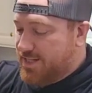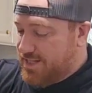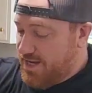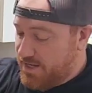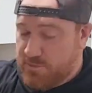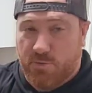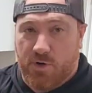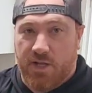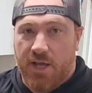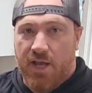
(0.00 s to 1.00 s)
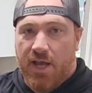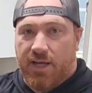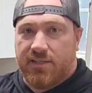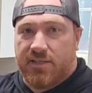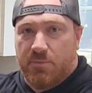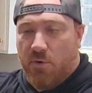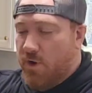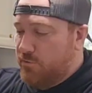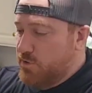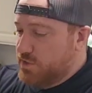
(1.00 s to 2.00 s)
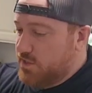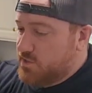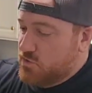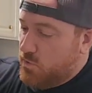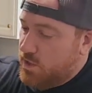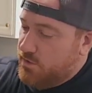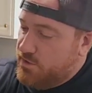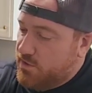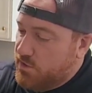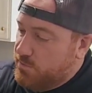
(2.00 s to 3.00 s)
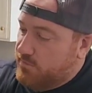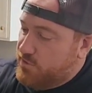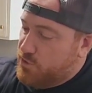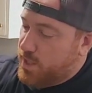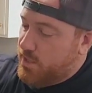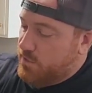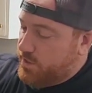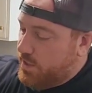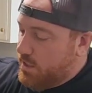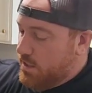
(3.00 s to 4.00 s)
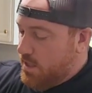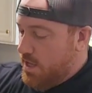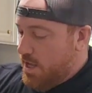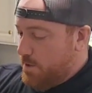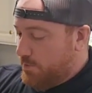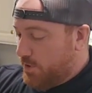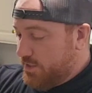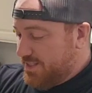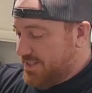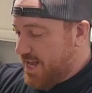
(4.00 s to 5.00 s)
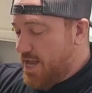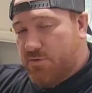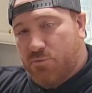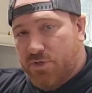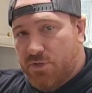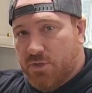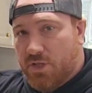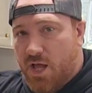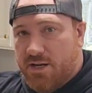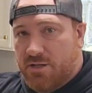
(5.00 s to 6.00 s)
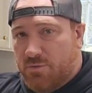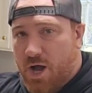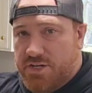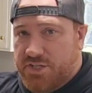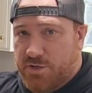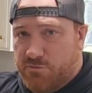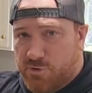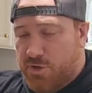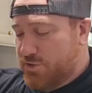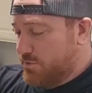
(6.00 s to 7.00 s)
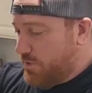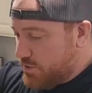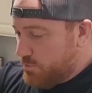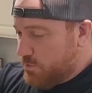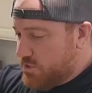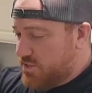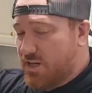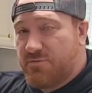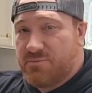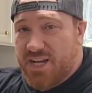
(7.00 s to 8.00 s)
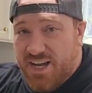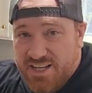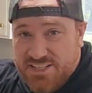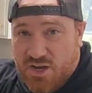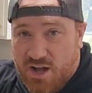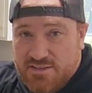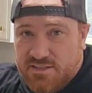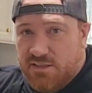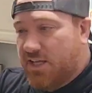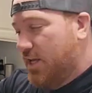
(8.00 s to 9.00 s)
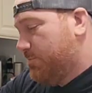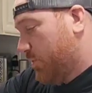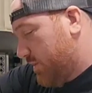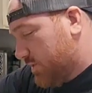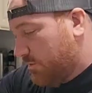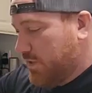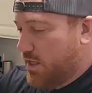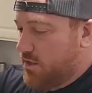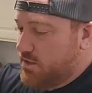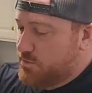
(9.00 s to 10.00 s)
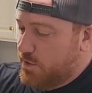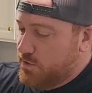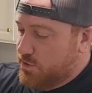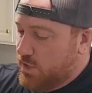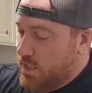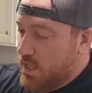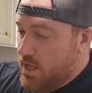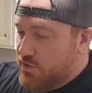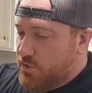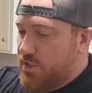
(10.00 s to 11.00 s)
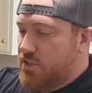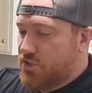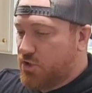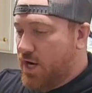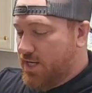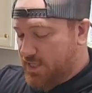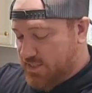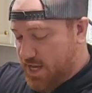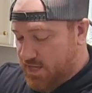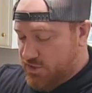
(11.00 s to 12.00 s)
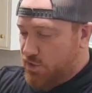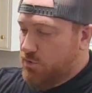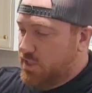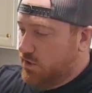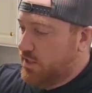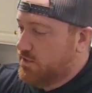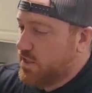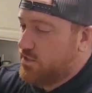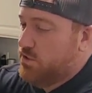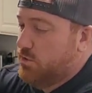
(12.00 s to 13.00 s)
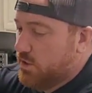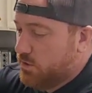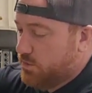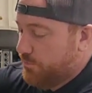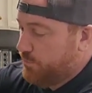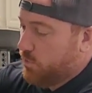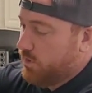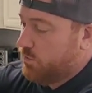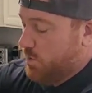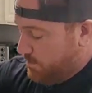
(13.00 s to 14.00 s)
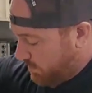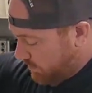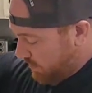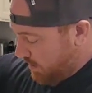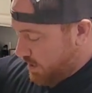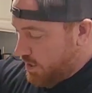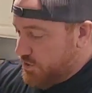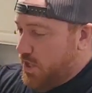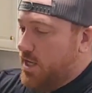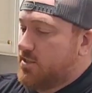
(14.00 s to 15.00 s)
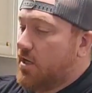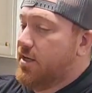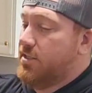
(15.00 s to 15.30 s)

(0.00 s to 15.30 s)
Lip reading: a cutting board. I can see my wife using this as well. There's a little bit of a drain over here. But on this side, we do a lot of washing of fruits and vegetables and stuff. I'm cutting constantly, putting stuff down on a disposal. So this is great. Again, it's a utility. It's got four little rubber dots on